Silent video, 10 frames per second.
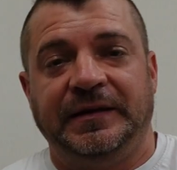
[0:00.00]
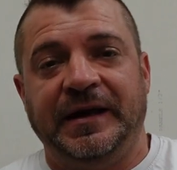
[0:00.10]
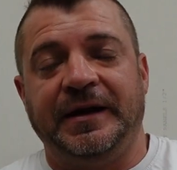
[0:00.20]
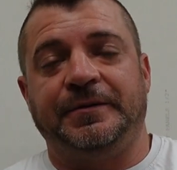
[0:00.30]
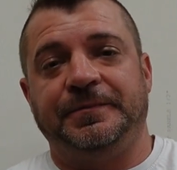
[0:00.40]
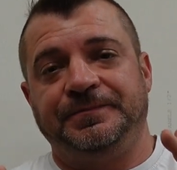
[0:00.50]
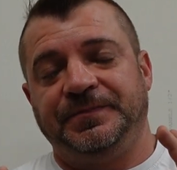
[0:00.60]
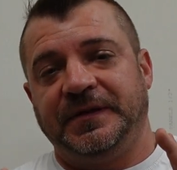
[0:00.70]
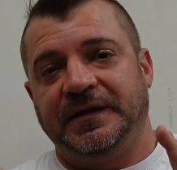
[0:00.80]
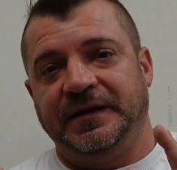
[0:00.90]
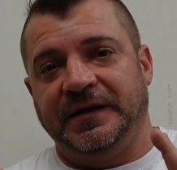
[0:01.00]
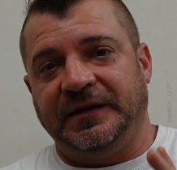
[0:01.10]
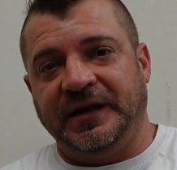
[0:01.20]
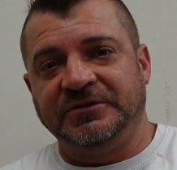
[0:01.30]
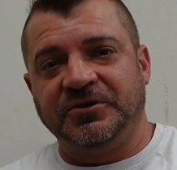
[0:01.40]
Now,
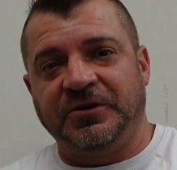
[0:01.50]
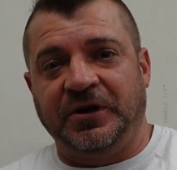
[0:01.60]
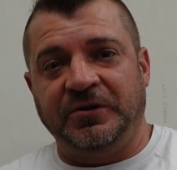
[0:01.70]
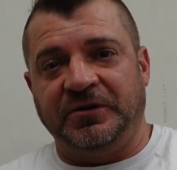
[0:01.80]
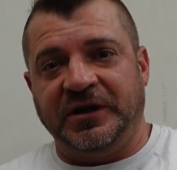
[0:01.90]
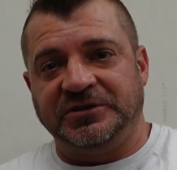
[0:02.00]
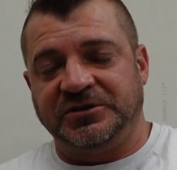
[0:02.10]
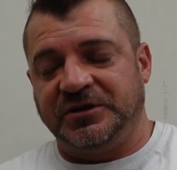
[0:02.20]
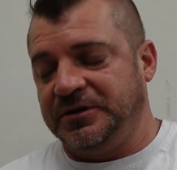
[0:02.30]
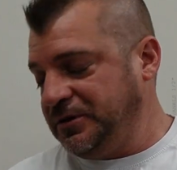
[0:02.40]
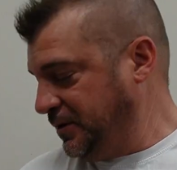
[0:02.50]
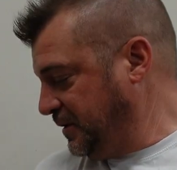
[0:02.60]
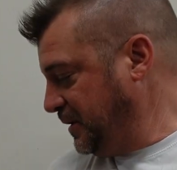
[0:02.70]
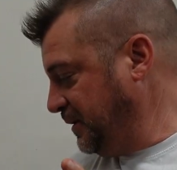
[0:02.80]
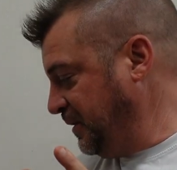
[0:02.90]
electrical outlets,
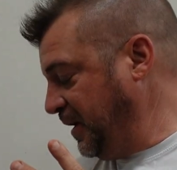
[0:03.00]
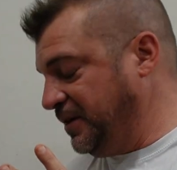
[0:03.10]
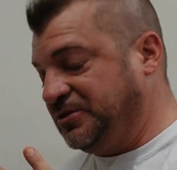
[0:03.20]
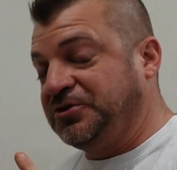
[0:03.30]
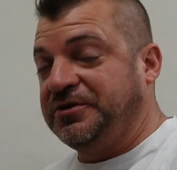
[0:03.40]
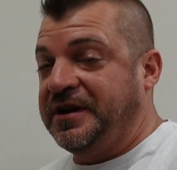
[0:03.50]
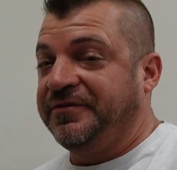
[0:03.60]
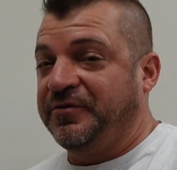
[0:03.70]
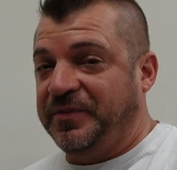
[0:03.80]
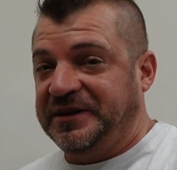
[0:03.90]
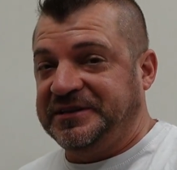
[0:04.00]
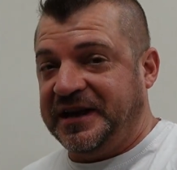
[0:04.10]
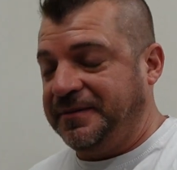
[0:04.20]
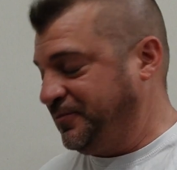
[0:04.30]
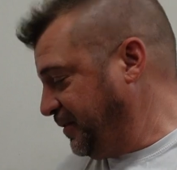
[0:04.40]
it should never be
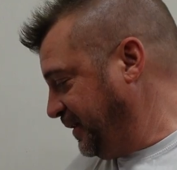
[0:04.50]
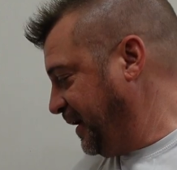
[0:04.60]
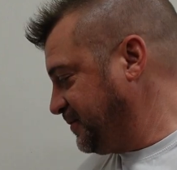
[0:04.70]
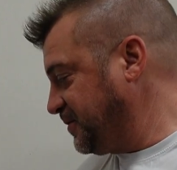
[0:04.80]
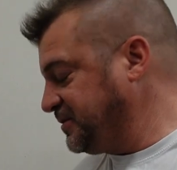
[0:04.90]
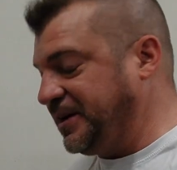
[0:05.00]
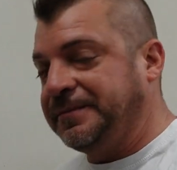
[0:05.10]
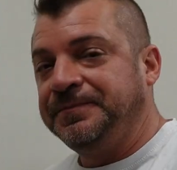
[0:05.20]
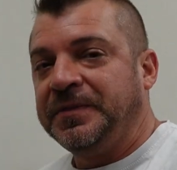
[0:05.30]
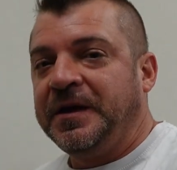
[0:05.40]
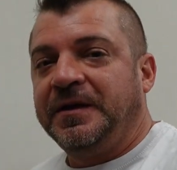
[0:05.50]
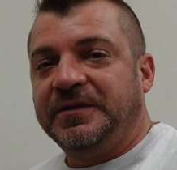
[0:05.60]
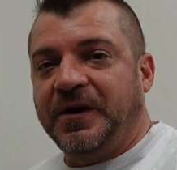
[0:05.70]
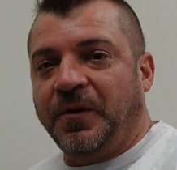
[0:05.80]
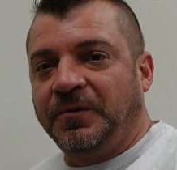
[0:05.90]
taped with electrical tape.
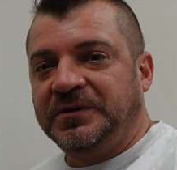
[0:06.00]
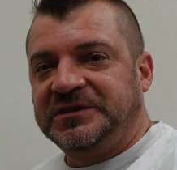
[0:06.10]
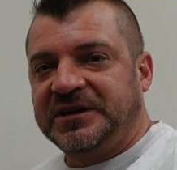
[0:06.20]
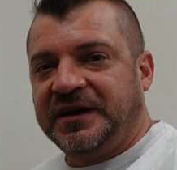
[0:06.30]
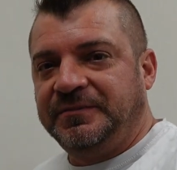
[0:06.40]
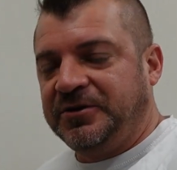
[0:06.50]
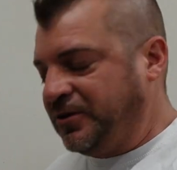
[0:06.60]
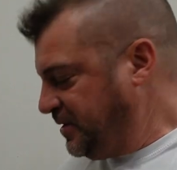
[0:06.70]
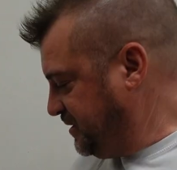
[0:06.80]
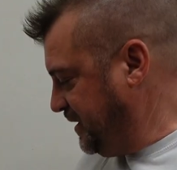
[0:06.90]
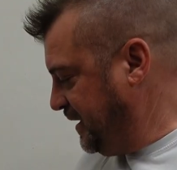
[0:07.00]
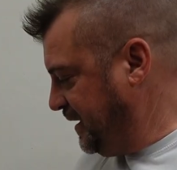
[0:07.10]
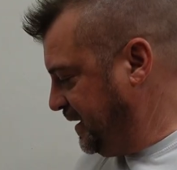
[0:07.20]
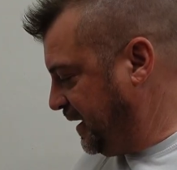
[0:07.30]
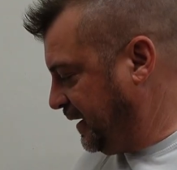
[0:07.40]
The only time you're going to
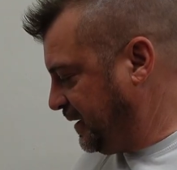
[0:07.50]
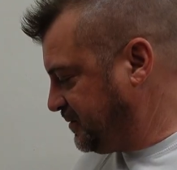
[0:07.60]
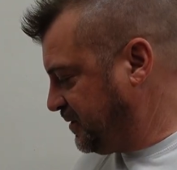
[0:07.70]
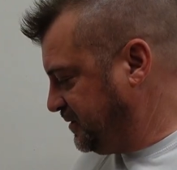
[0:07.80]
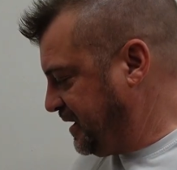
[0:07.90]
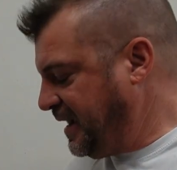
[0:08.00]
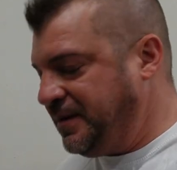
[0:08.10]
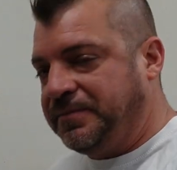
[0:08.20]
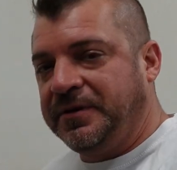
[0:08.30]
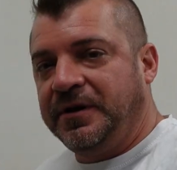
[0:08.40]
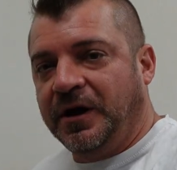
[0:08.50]
see electrical tape